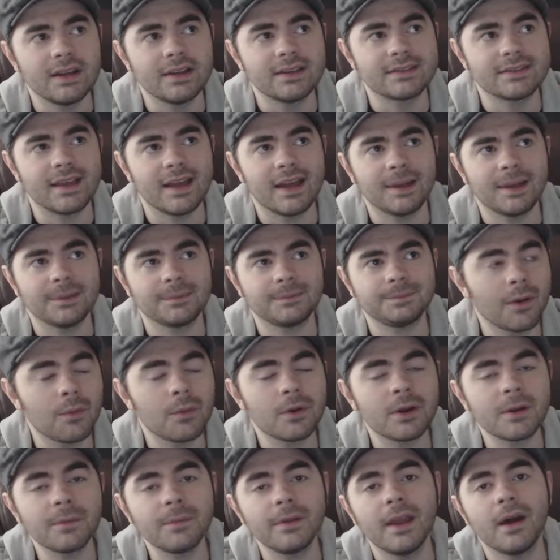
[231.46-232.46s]
is that I
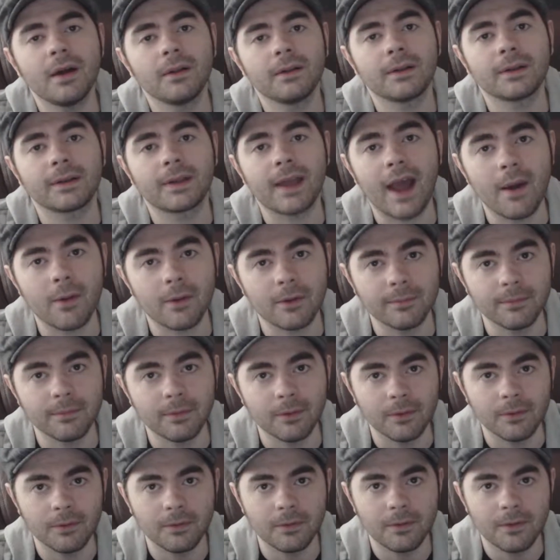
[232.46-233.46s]
want to be held
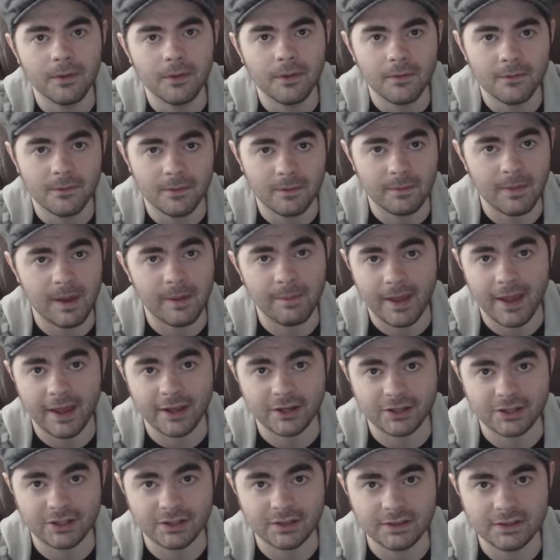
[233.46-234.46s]
accountable for my
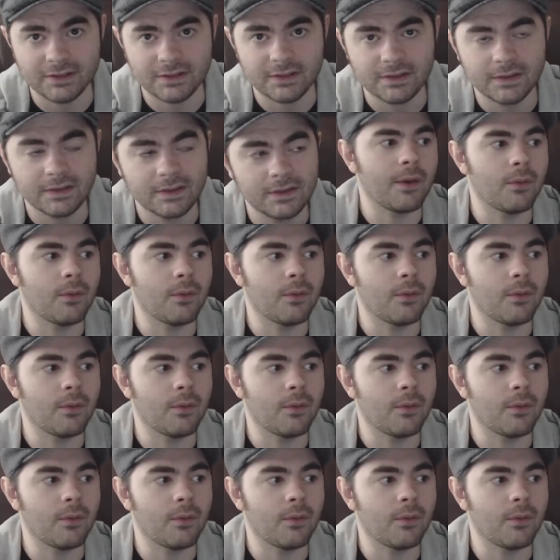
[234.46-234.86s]
passions.